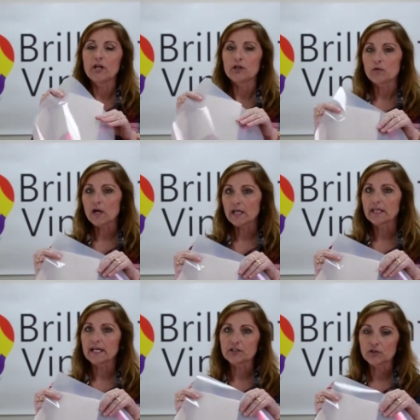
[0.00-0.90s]
You cut
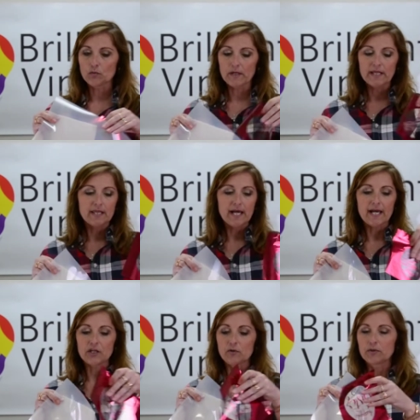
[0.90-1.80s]
that, you weed
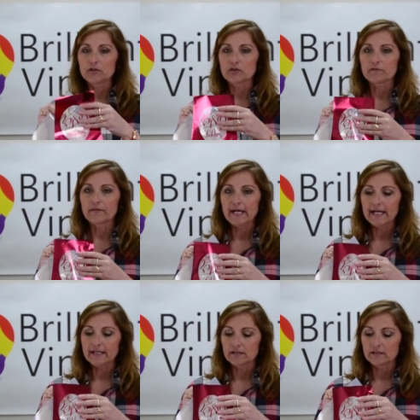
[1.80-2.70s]
that, you put your
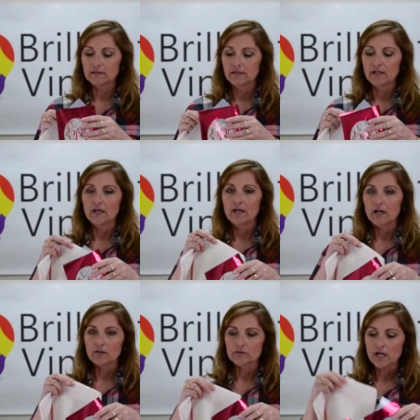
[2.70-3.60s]
vinyl
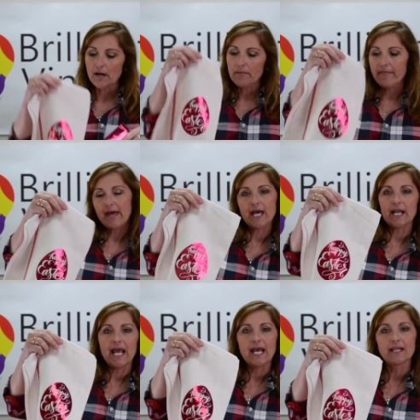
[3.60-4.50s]
on top of that,
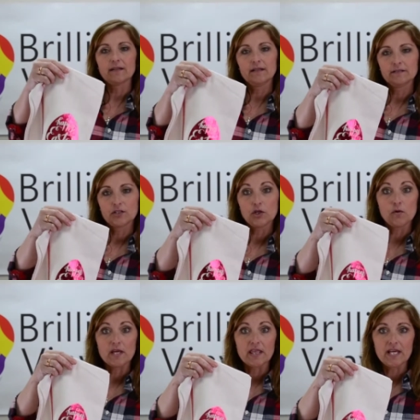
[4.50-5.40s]
and you
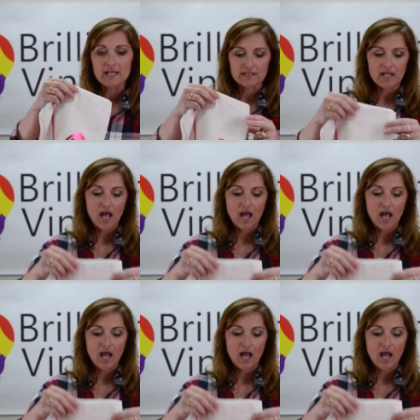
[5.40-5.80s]
get this.